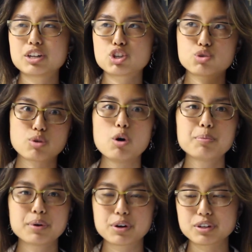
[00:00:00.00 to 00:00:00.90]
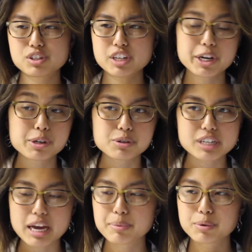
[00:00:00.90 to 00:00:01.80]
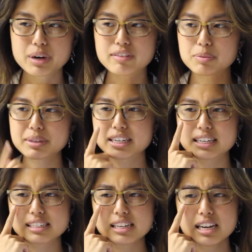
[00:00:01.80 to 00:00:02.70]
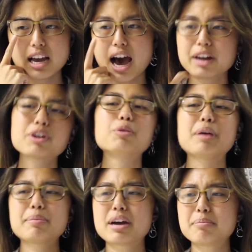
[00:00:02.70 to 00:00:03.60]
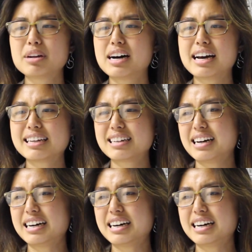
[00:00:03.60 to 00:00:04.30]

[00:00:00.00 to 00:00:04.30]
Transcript: trope or stereotype or whatever, because I don't know, maybe I'm not